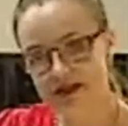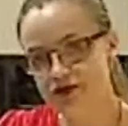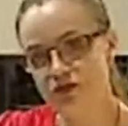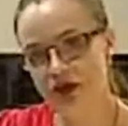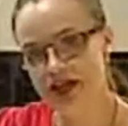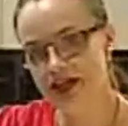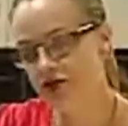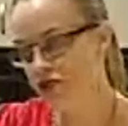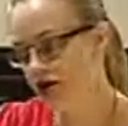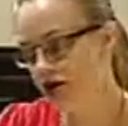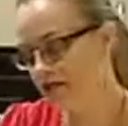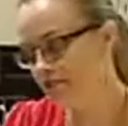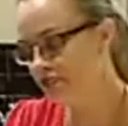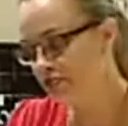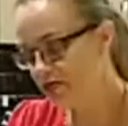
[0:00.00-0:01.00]
is when you are
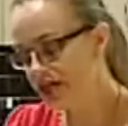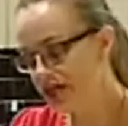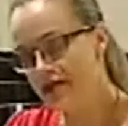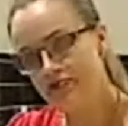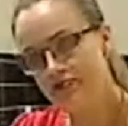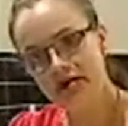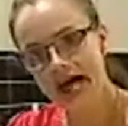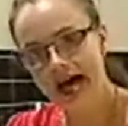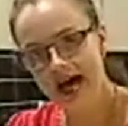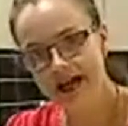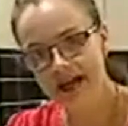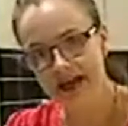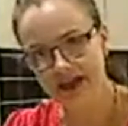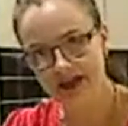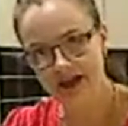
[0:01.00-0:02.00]
booking a
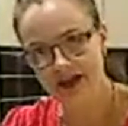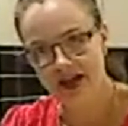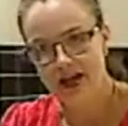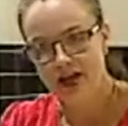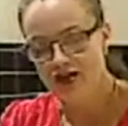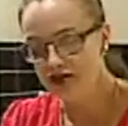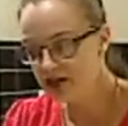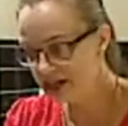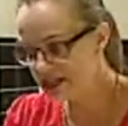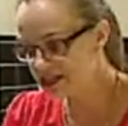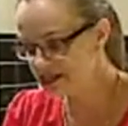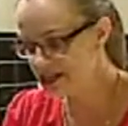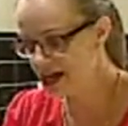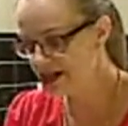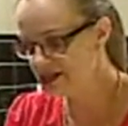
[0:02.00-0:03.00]
party, you can
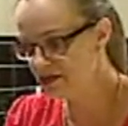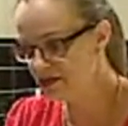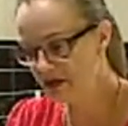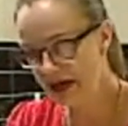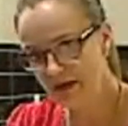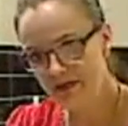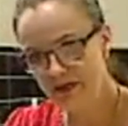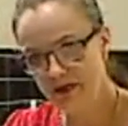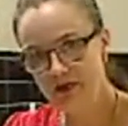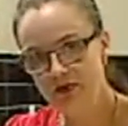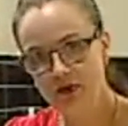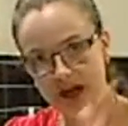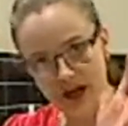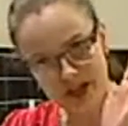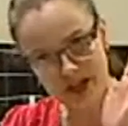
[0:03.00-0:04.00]
say to people,
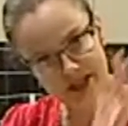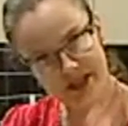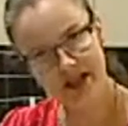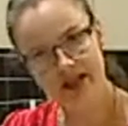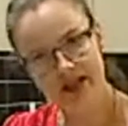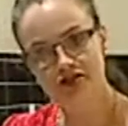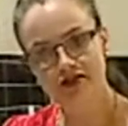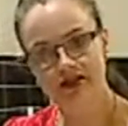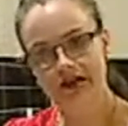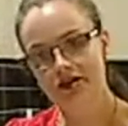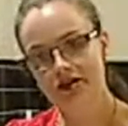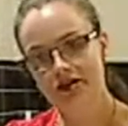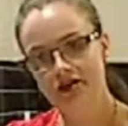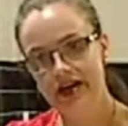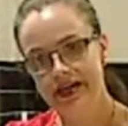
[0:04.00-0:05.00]
when I send you the
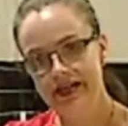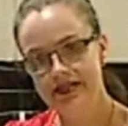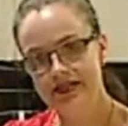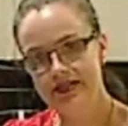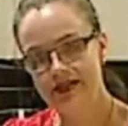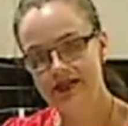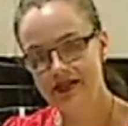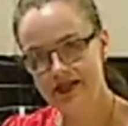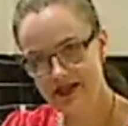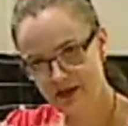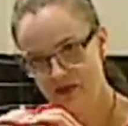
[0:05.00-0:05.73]
ingredients list,